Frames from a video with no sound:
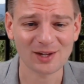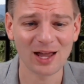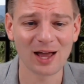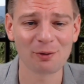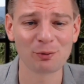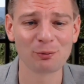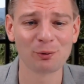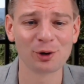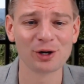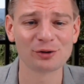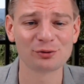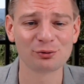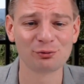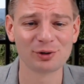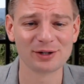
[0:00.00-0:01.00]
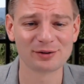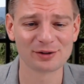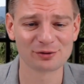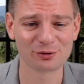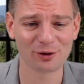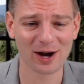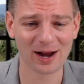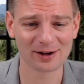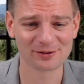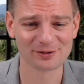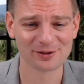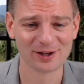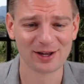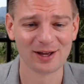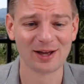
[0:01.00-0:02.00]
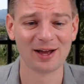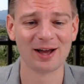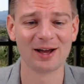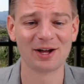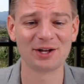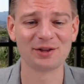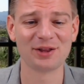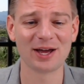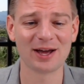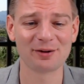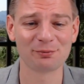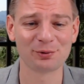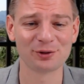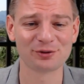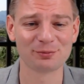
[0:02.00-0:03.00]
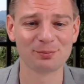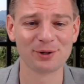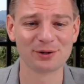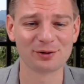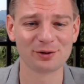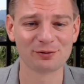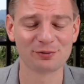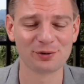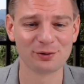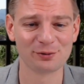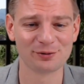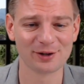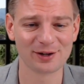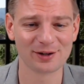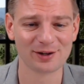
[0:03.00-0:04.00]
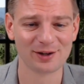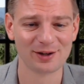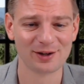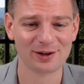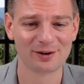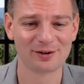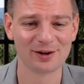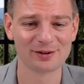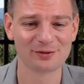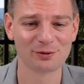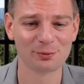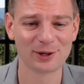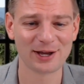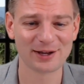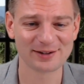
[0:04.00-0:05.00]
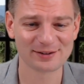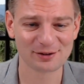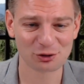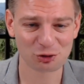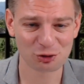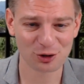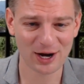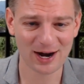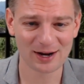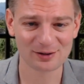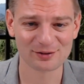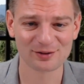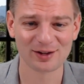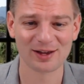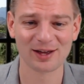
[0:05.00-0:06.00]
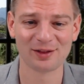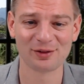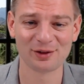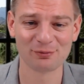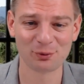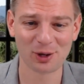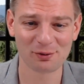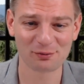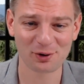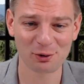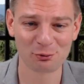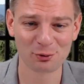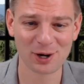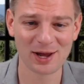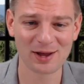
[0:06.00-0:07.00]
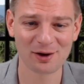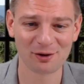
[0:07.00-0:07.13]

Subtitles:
and we wanted to read the tracks. That was a bit confusing, right? So we get tracks, and then we have array